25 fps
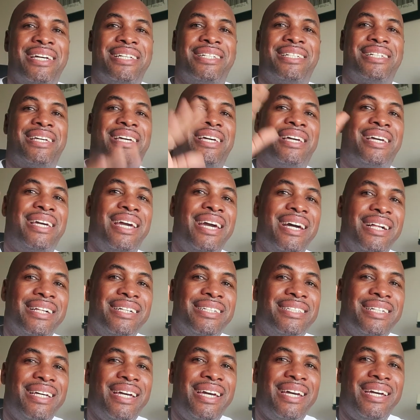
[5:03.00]
is
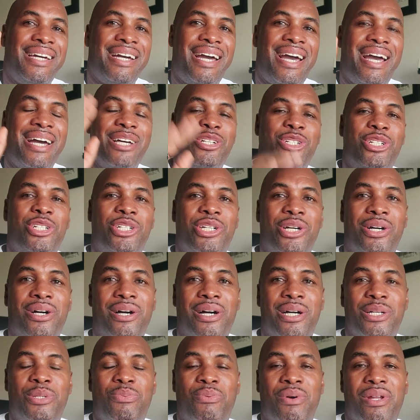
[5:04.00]
guilty as
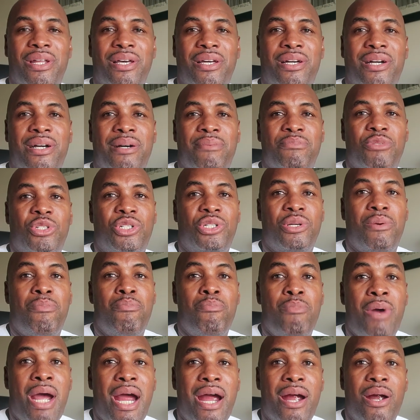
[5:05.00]
charged when it comes to
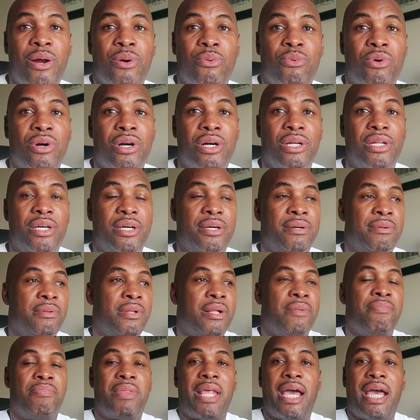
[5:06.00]
marijuana,